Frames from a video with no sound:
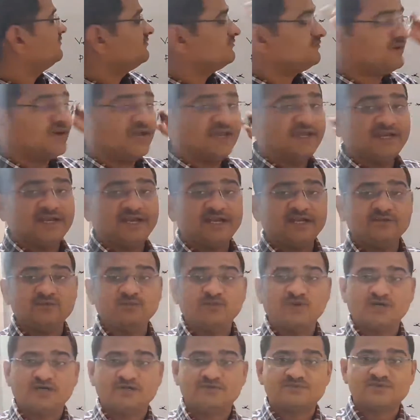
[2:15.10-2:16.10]
finite
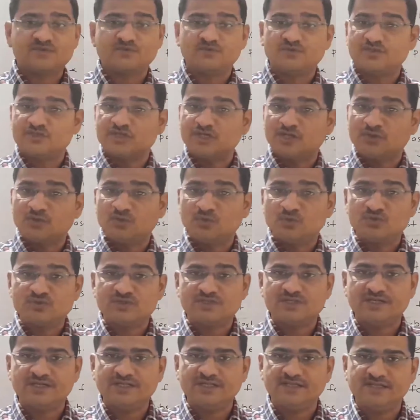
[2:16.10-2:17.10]
verbs. Which are those
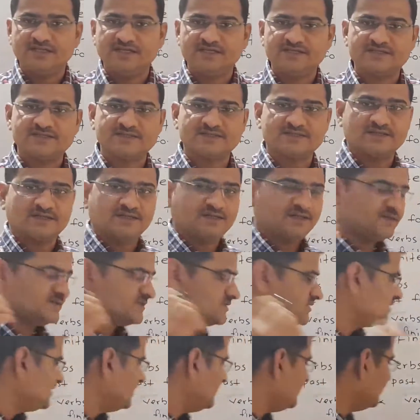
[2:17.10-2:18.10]
three things?
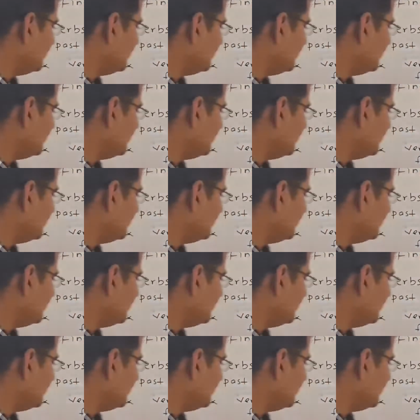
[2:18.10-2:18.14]
See